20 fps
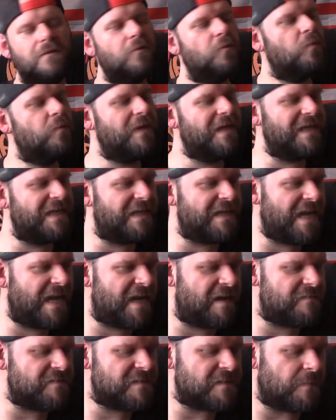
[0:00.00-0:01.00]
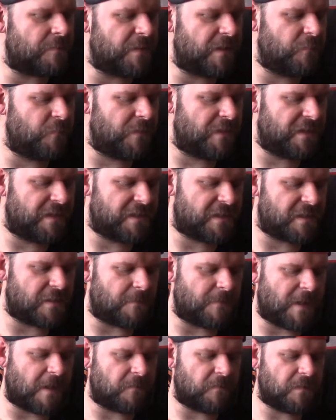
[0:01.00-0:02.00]
We need to have somebody willing to
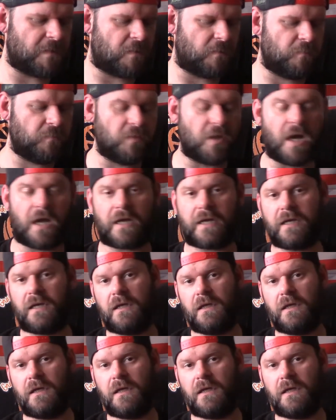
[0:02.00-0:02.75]
come out and go, look,